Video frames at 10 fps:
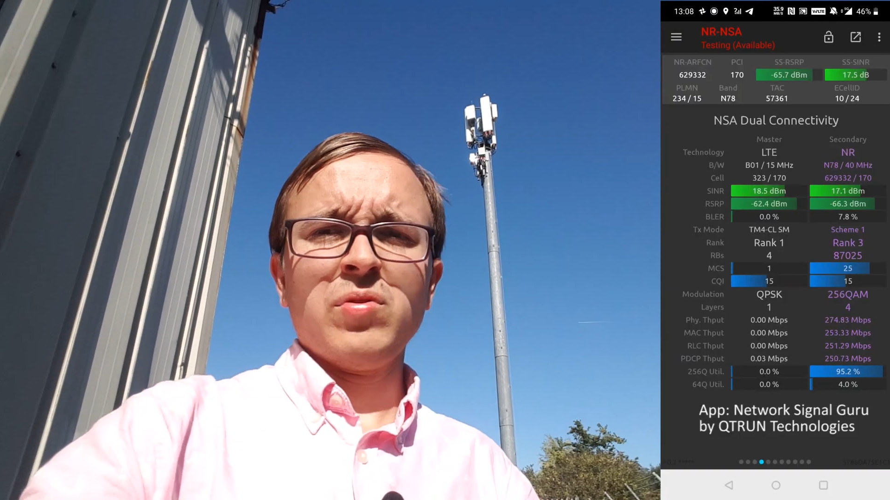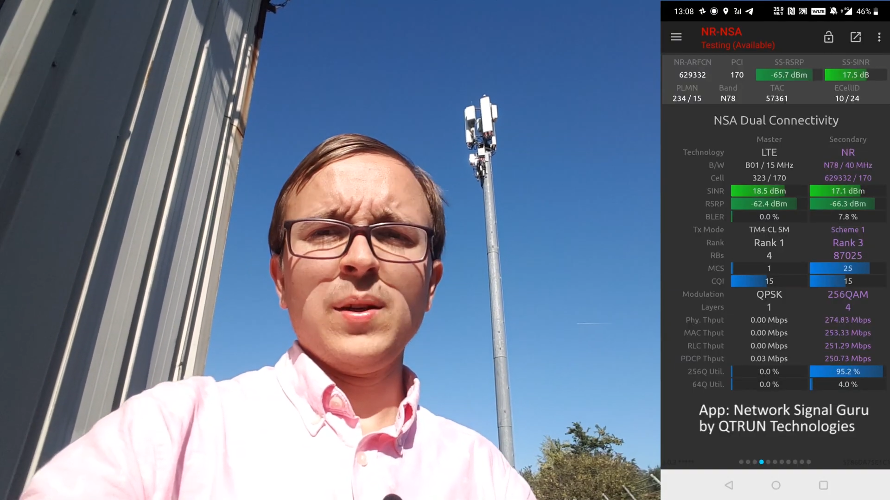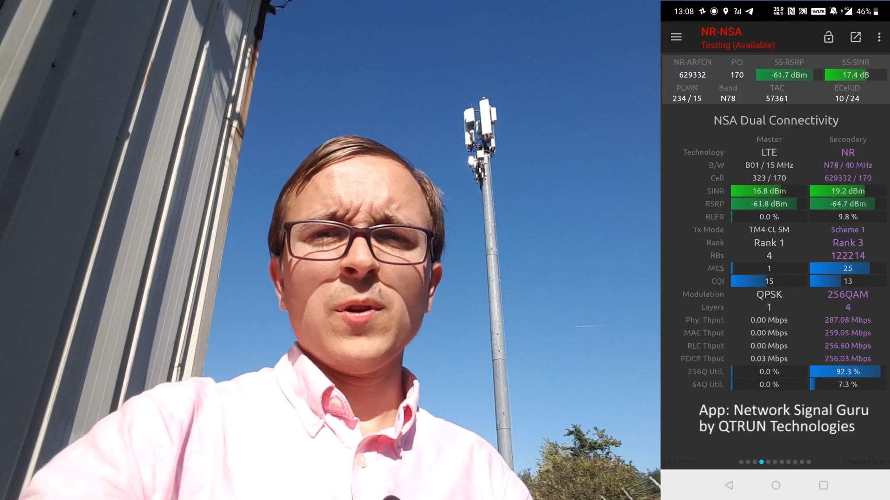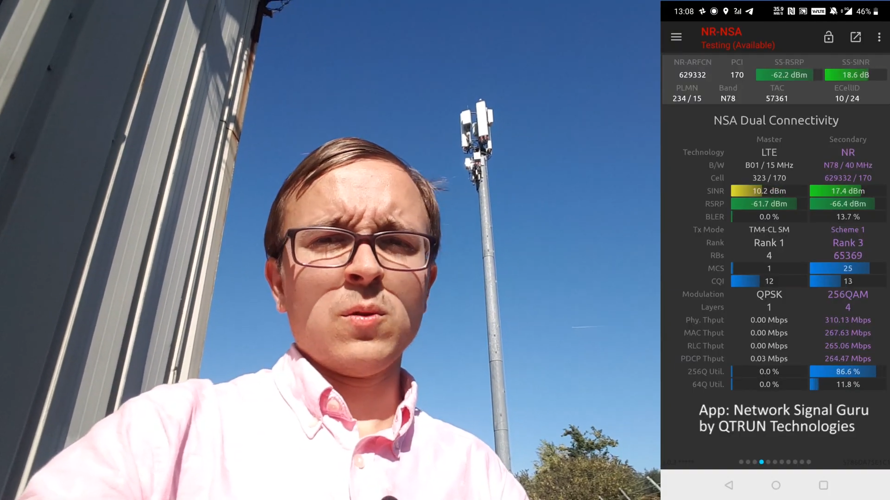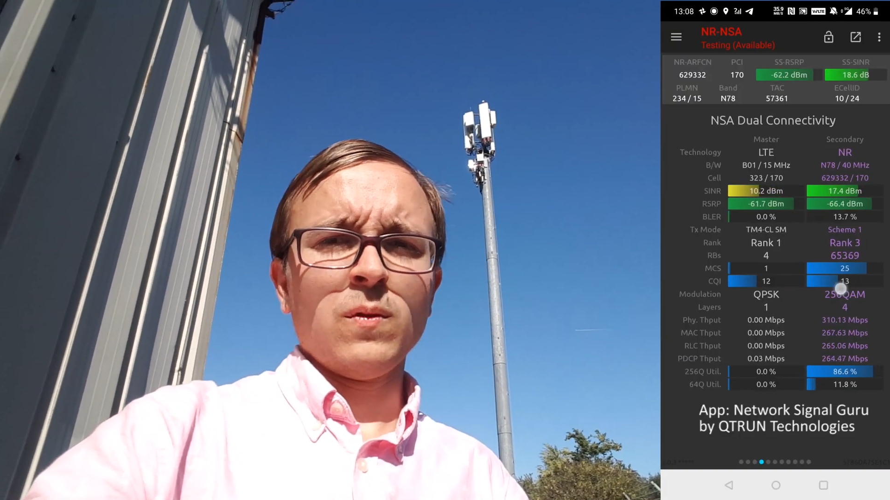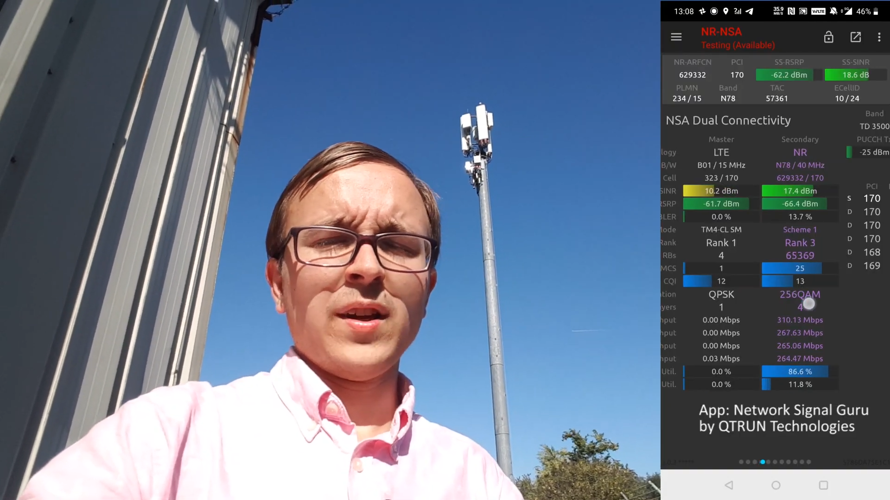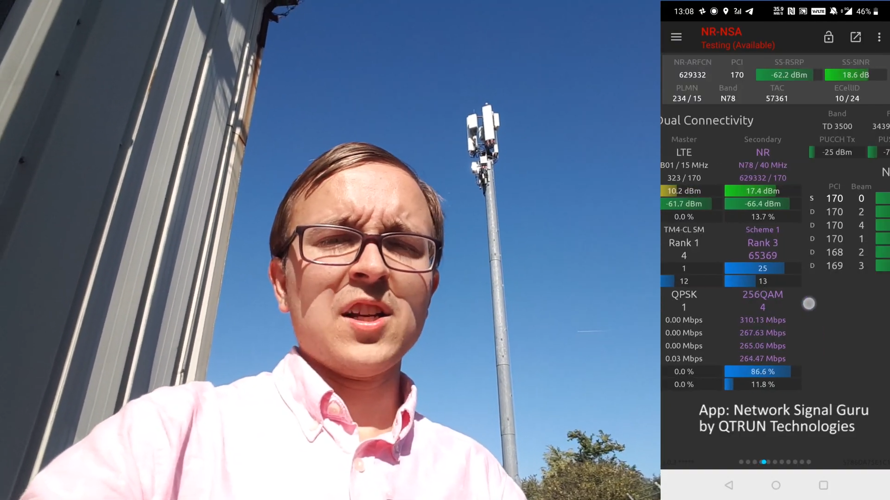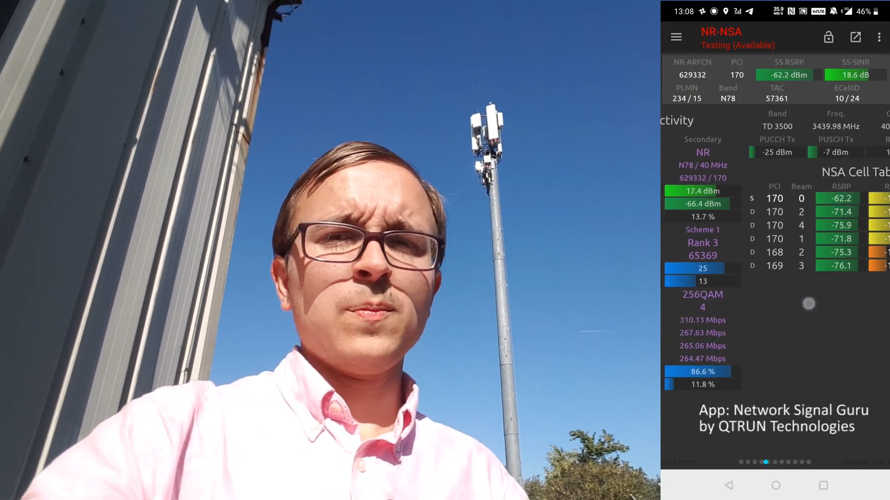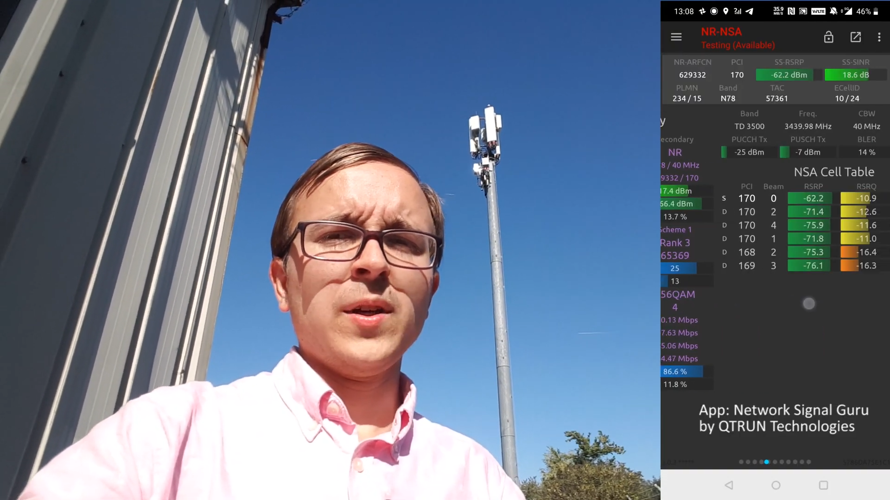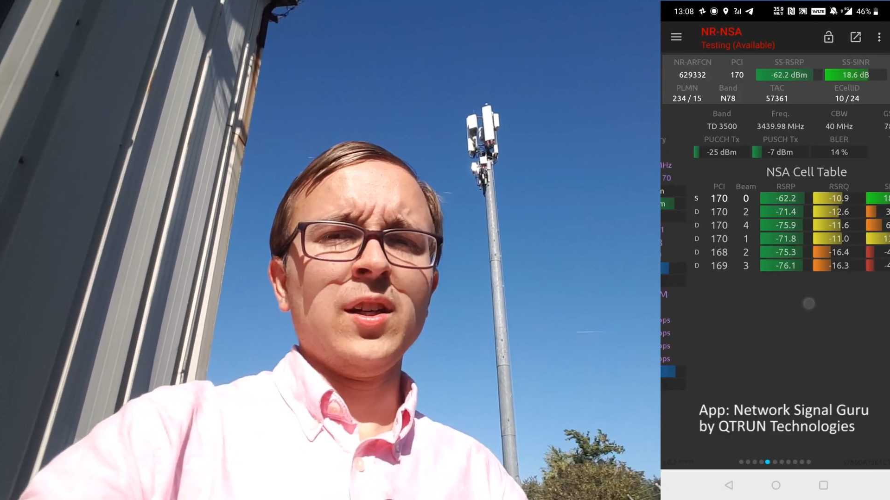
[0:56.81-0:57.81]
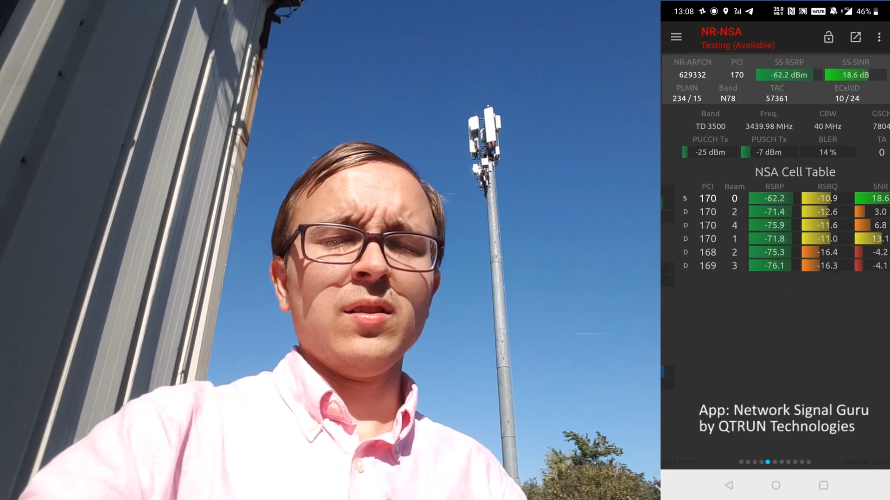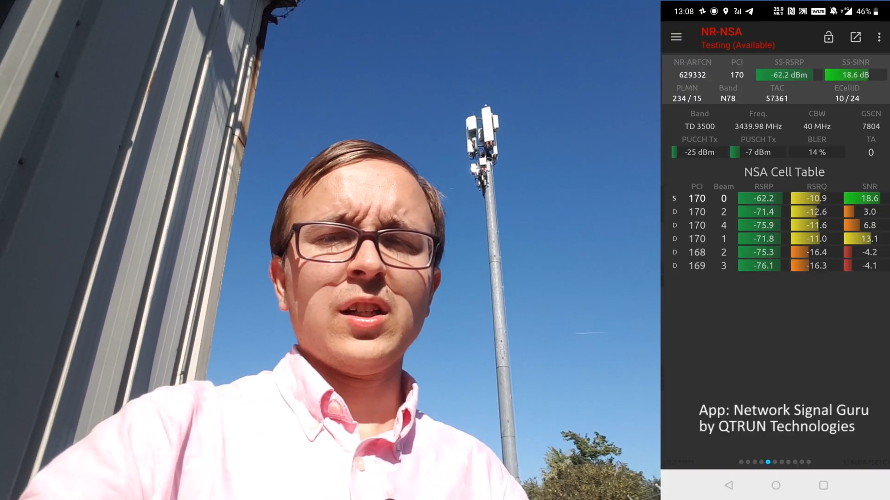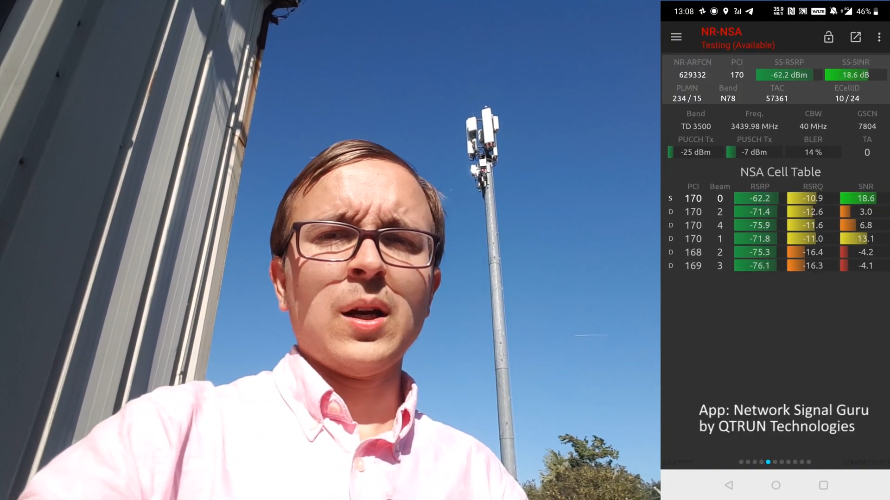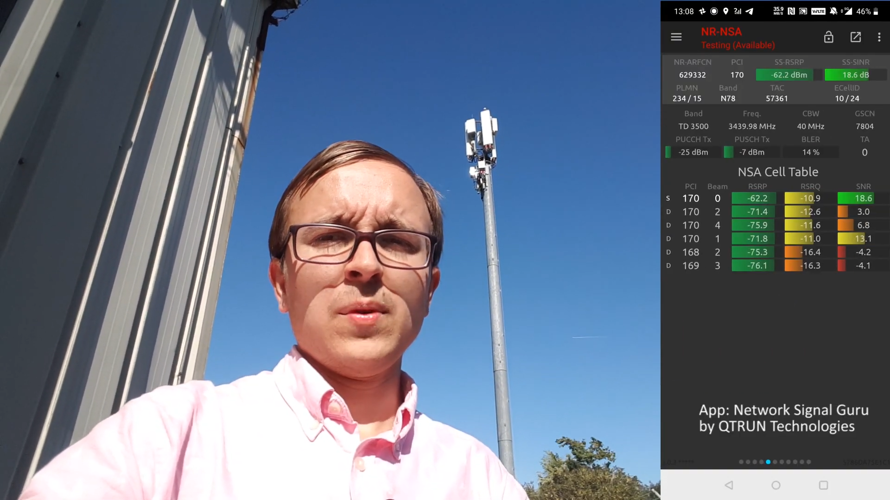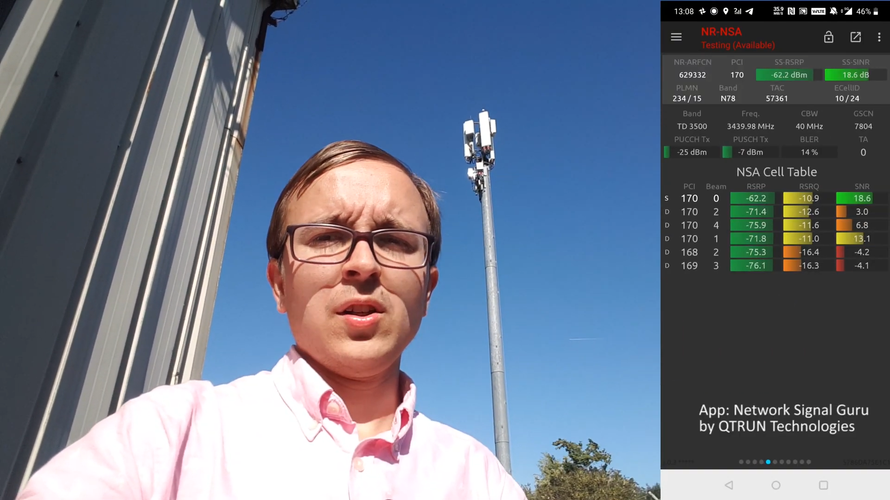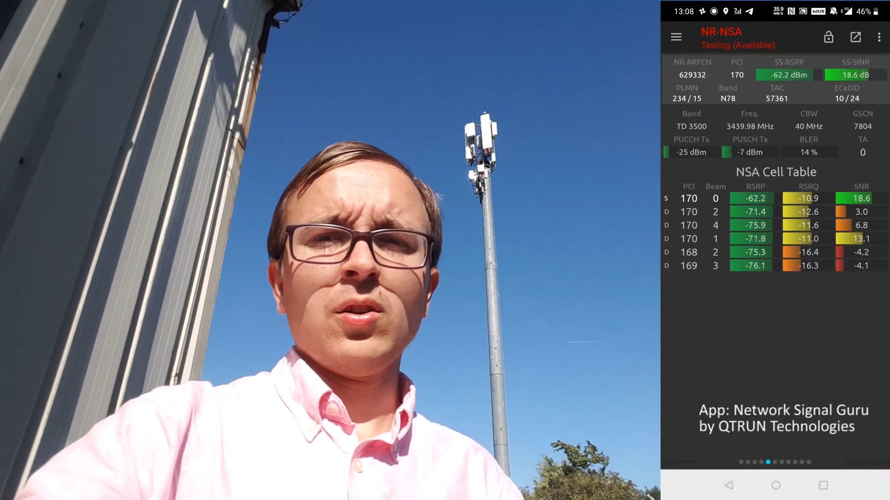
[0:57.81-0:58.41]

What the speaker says: Pretty much all of that's been coming